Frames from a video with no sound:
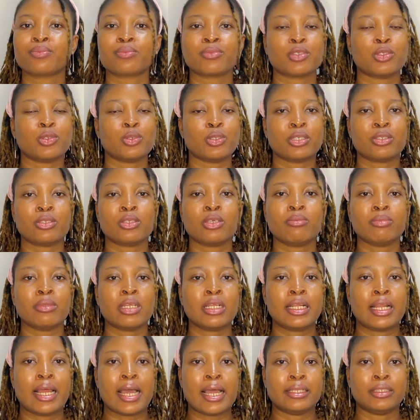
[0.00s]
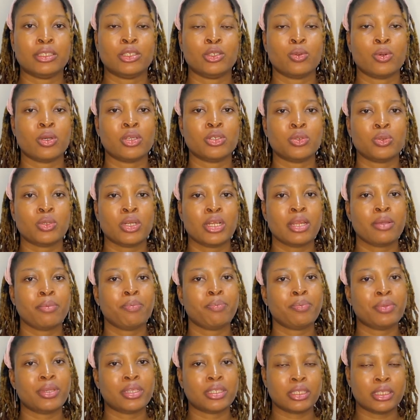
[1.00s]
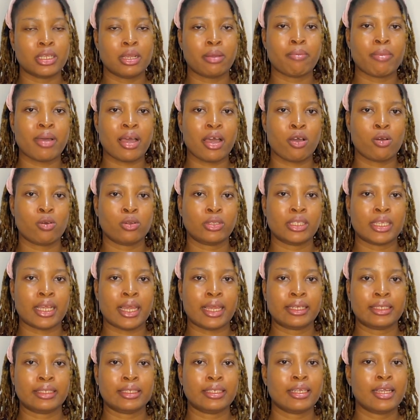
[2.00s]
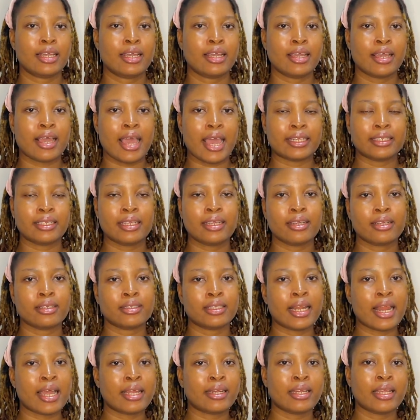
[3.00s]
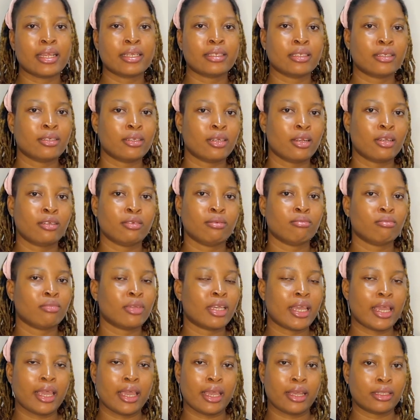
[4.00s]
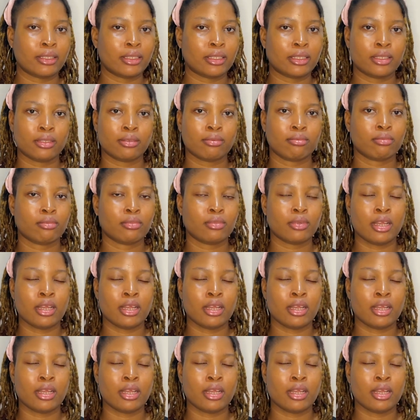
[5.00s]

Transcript: it was something that she was really pissed about, and I think it landed in a case,